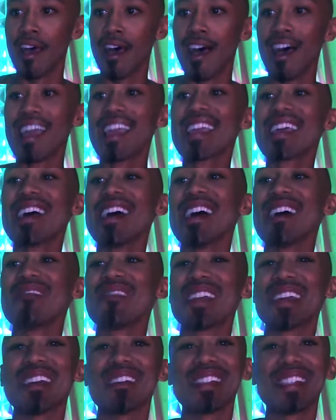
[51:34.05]
Yeah, I mean,
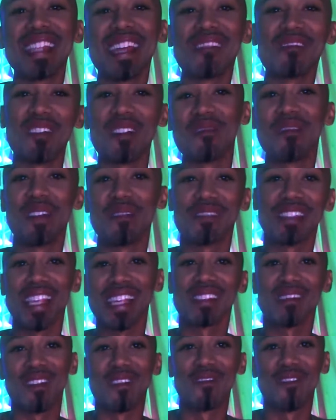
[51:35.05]
it's not where I'm at, but that's
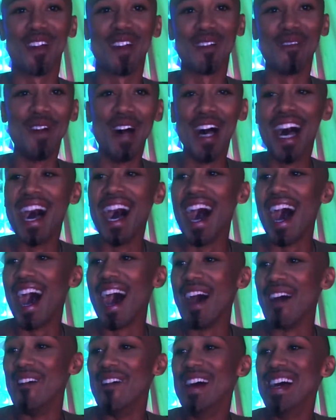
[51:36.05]
where I'm
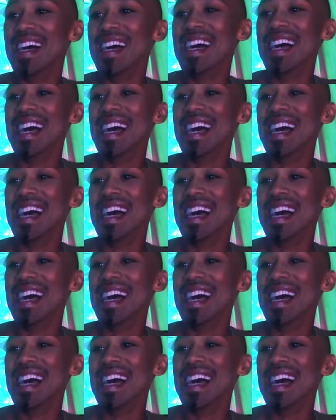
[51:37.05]
from.